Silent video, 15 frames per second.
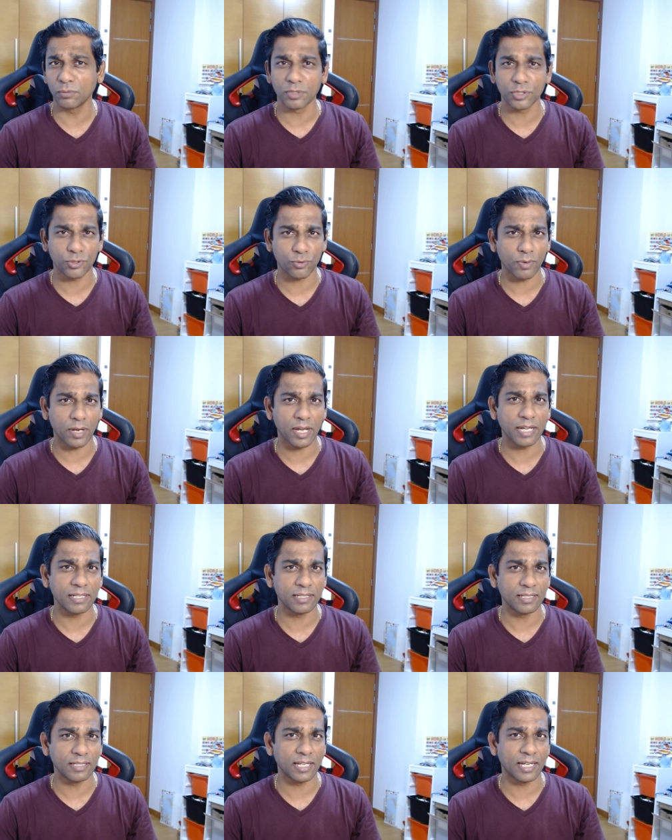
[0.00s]
Mazraoui,
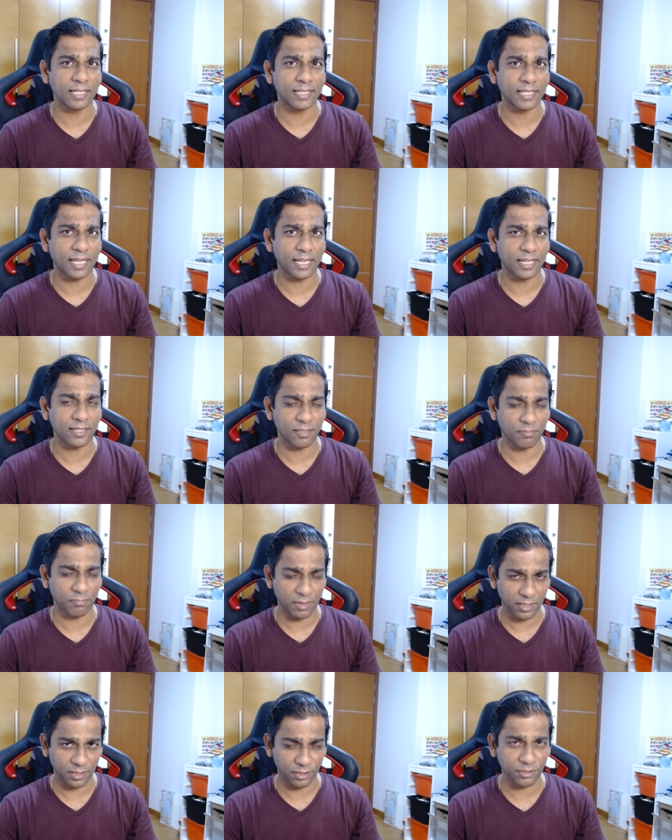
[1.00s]
Delight, and
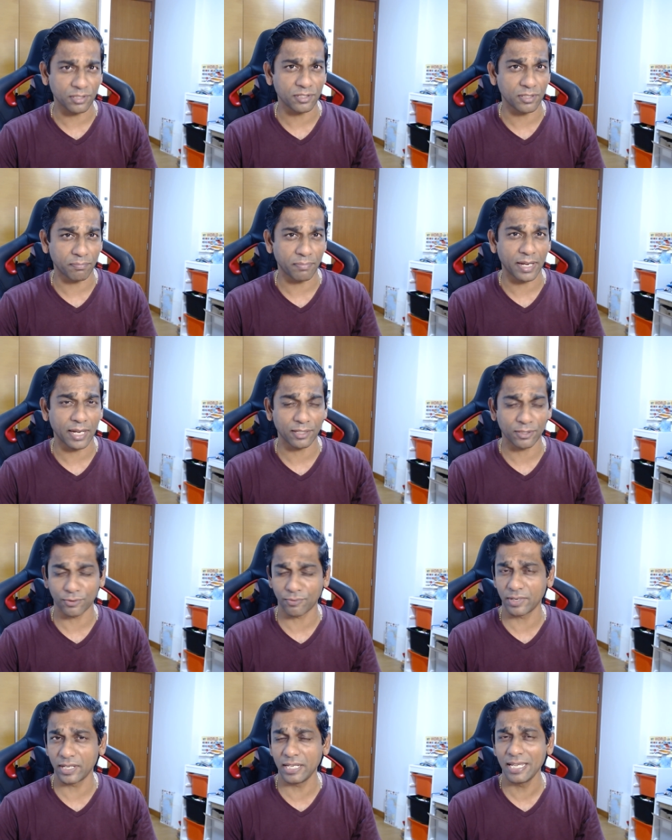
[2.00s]
Martinez as the back
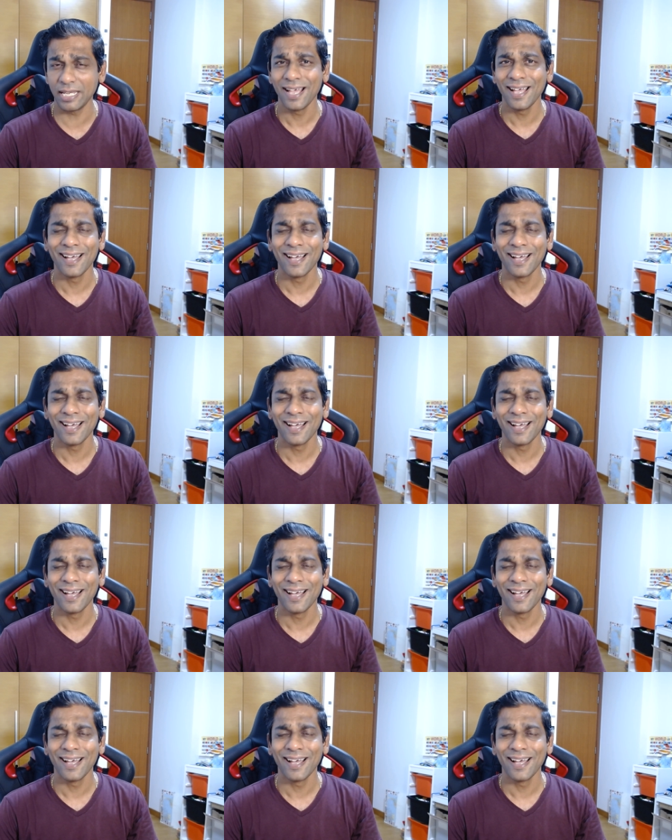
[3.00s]
three,